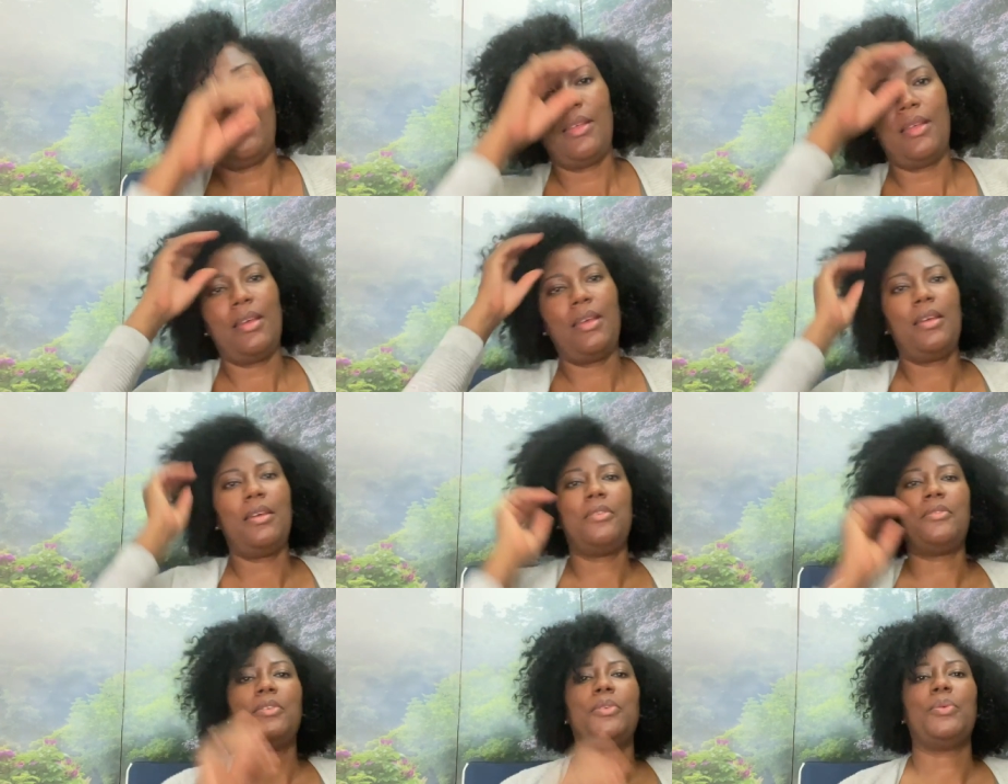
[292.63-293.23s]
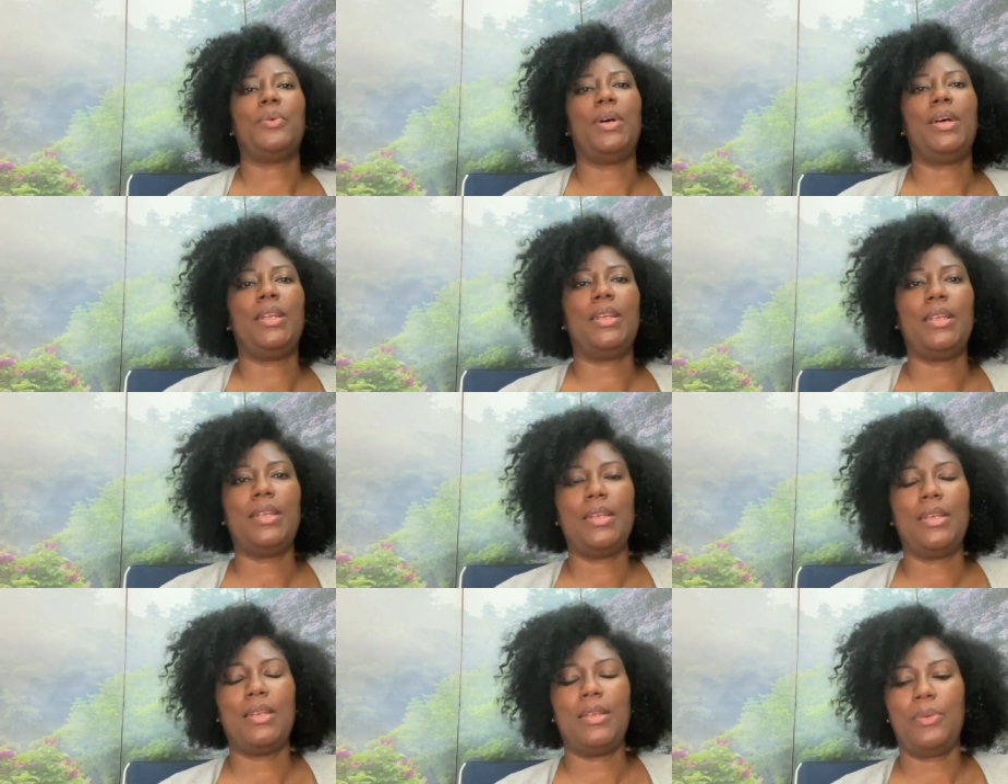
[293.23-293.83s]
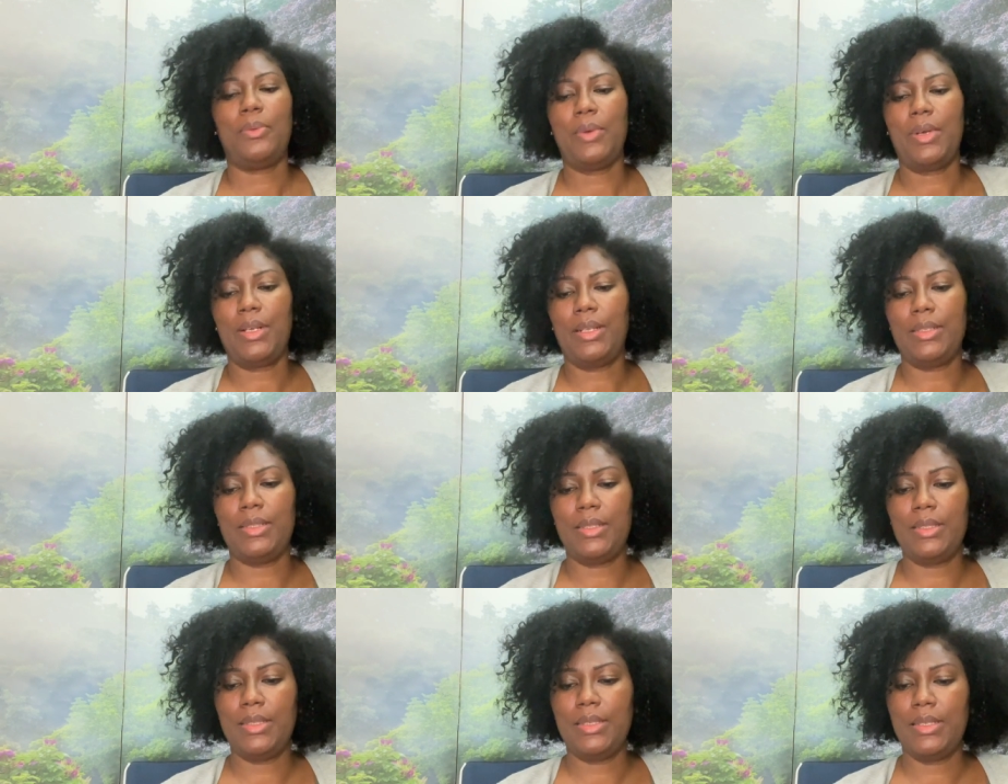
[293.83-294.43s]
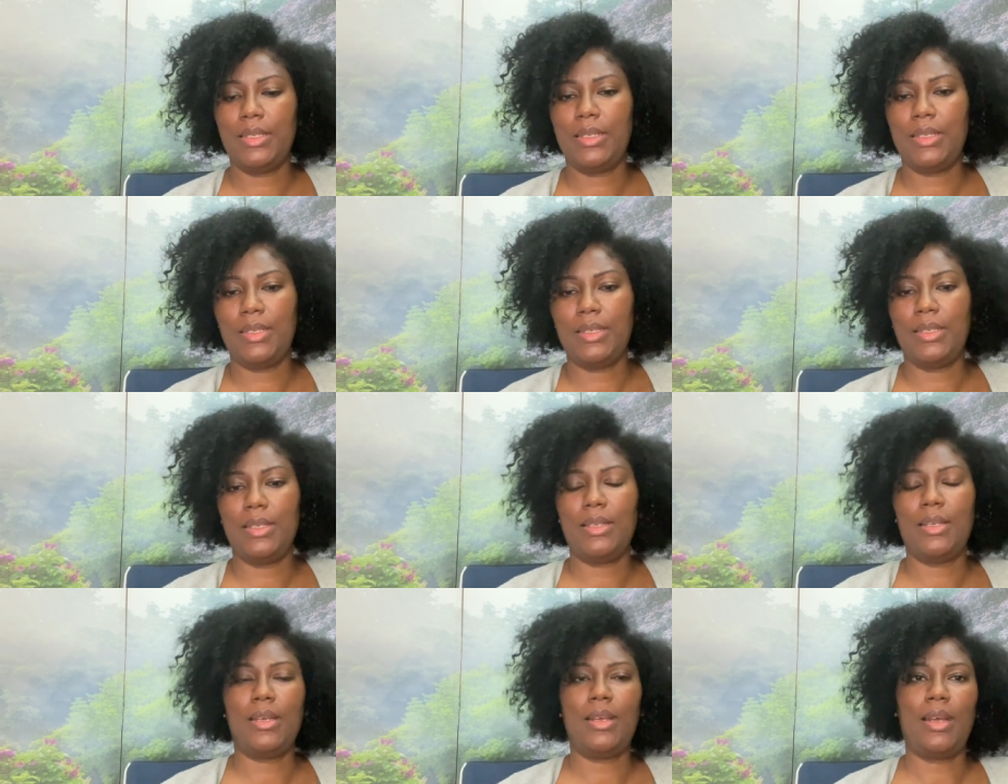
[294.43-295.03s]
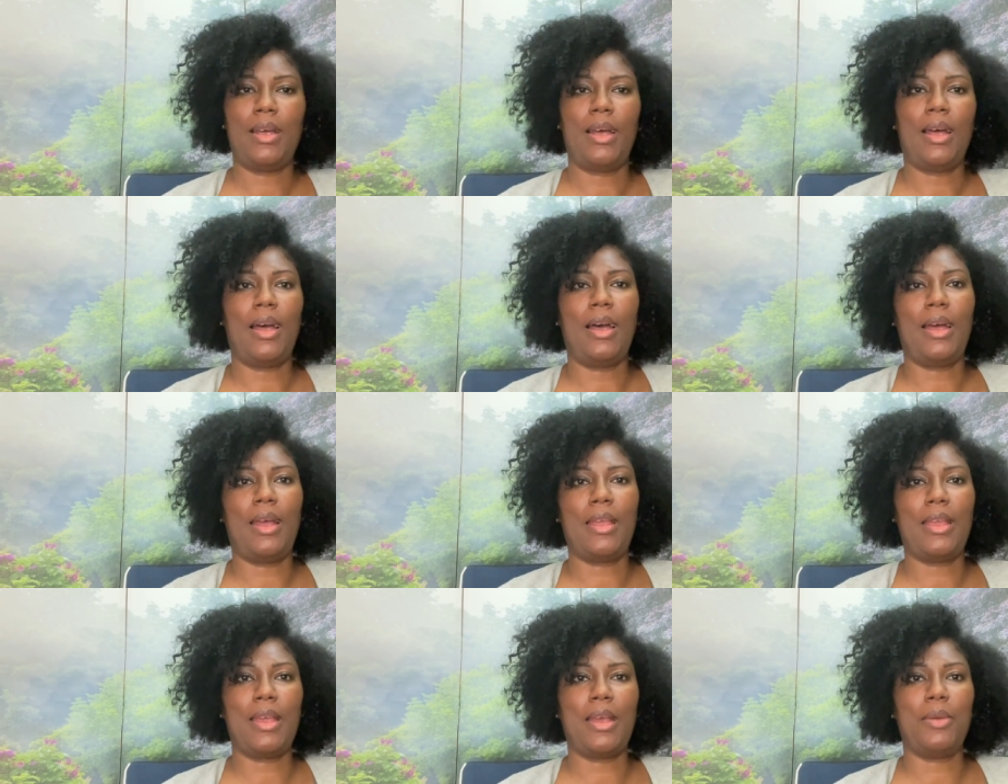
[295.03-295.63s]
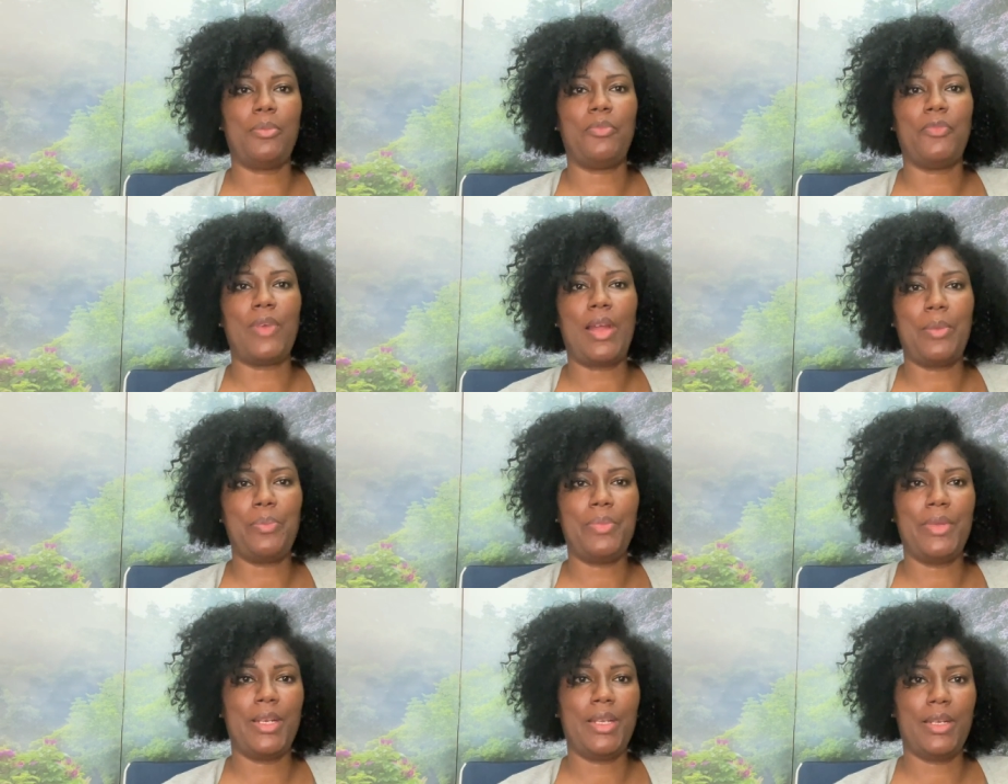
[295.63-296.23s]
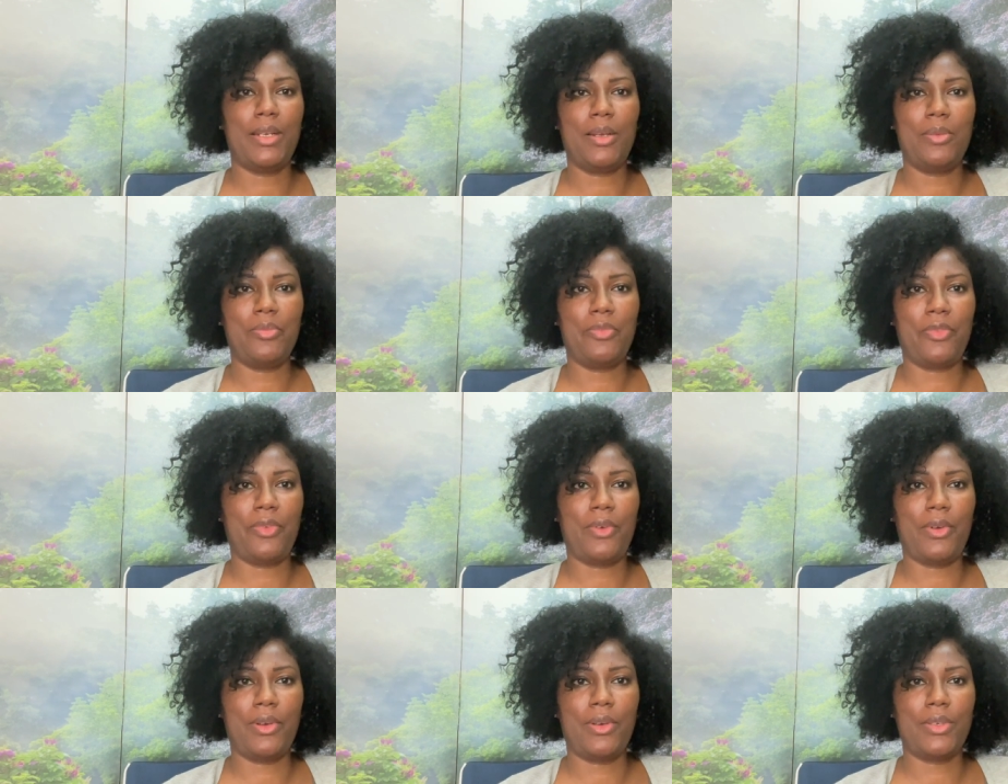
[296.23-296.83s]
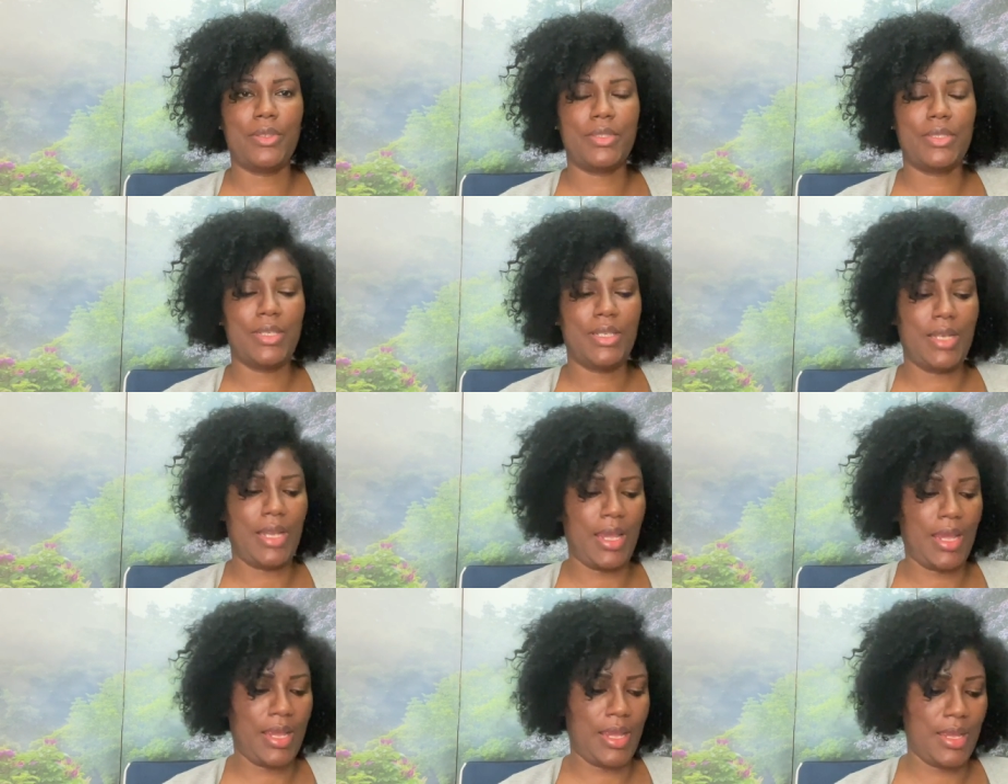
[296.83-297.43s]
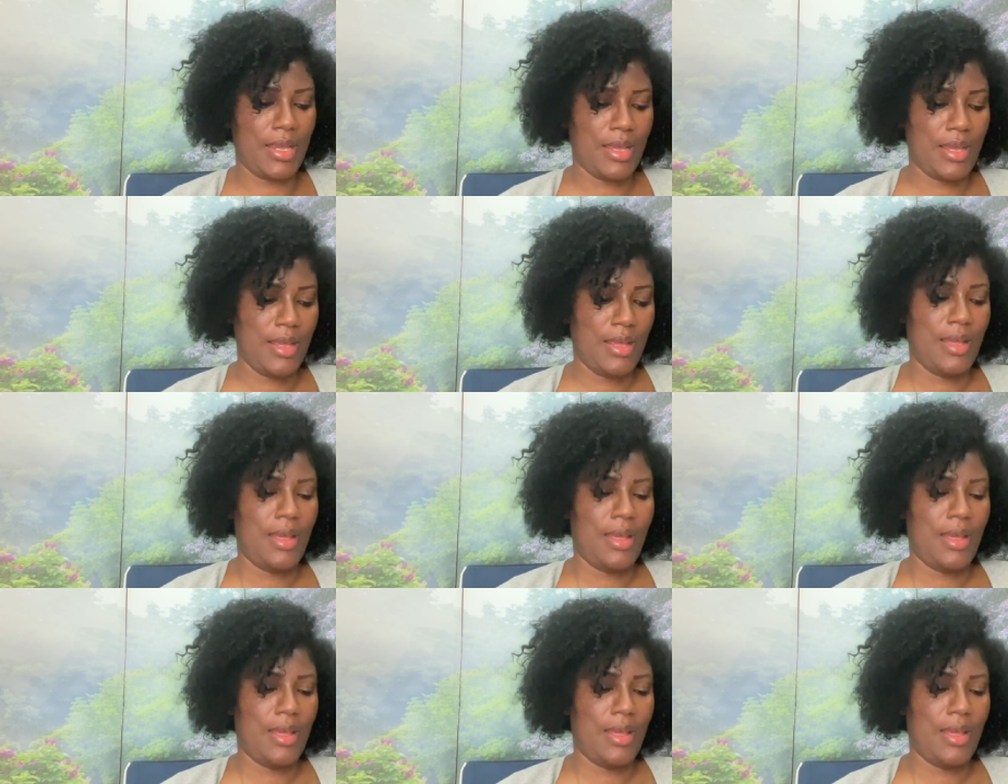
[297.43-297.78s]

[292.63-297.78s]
Hey everyone, well, I am wrapping it up for today.